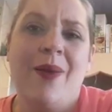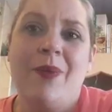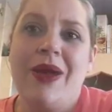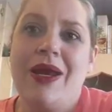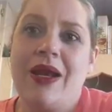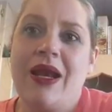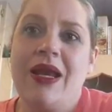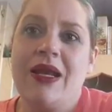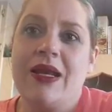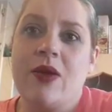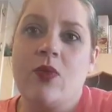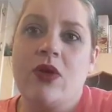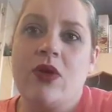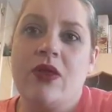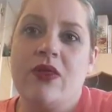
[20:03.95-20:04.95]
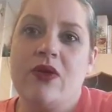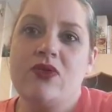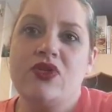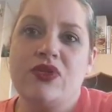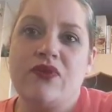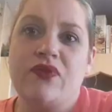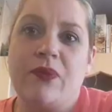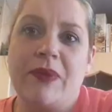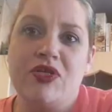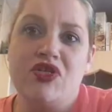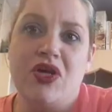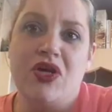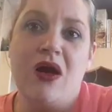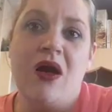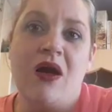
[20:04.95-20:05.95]
Man, I need to get one of those just for my
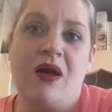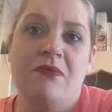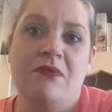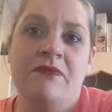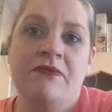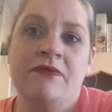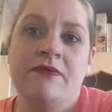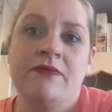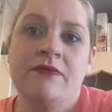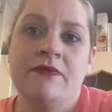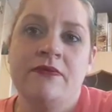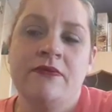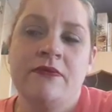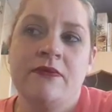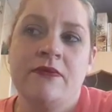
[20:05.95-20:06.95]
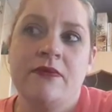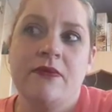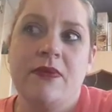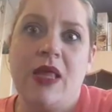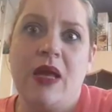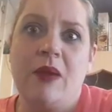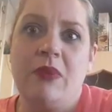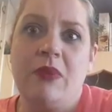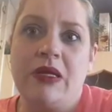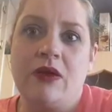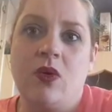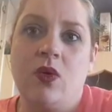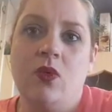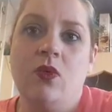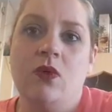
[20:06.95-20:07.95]
job. That'd be
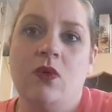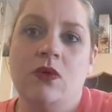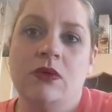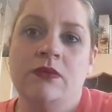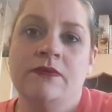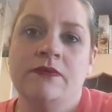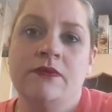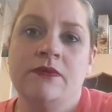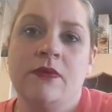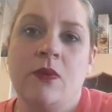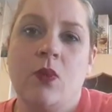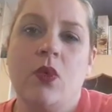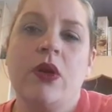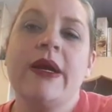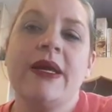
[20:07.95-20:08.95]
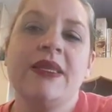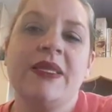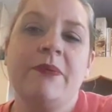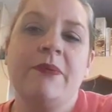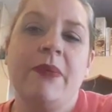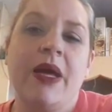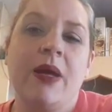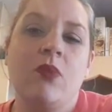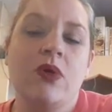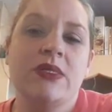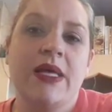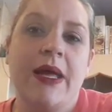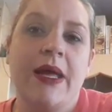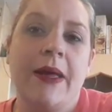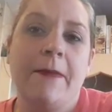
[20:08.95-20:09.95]
cool. Where I get them bad
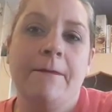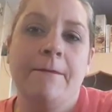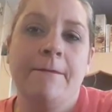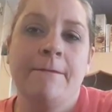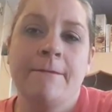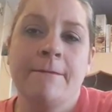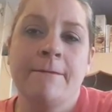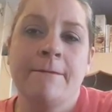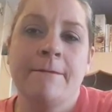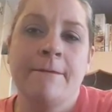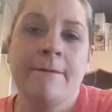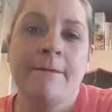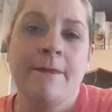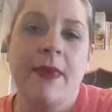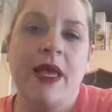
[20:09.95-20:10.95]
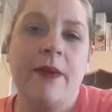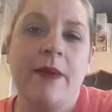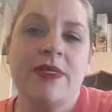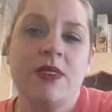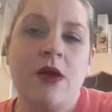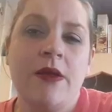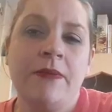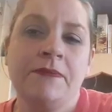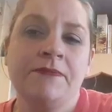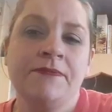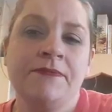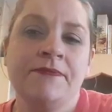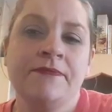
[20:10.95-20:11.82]
boys at? Amazon?